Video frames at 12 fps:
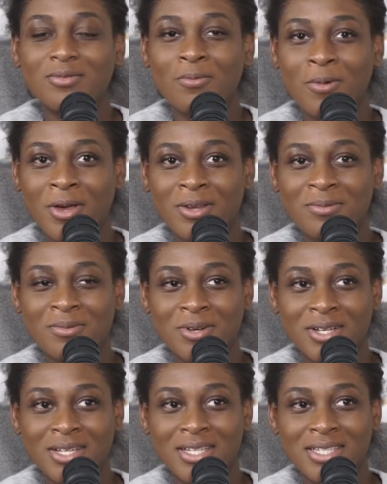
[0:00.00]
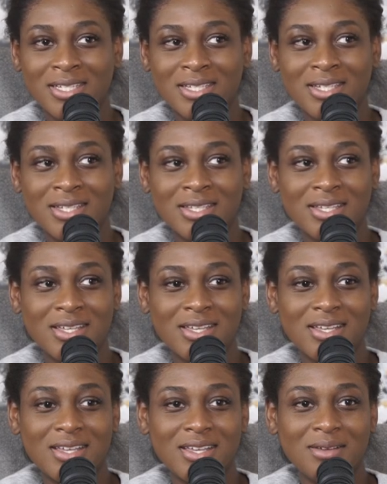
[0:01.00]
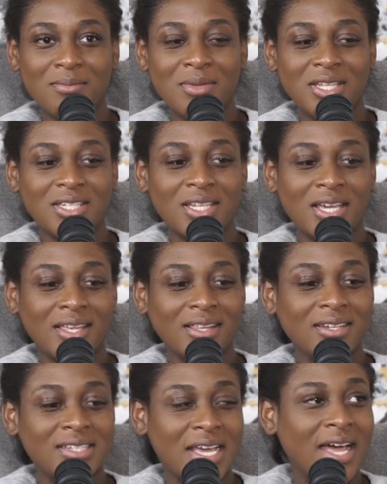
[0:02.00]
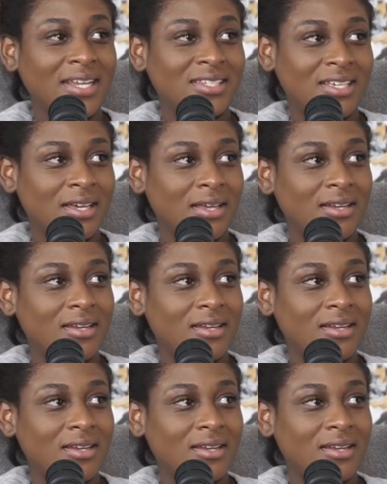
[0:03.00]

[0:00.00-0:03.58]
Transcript: One was me saying that dads get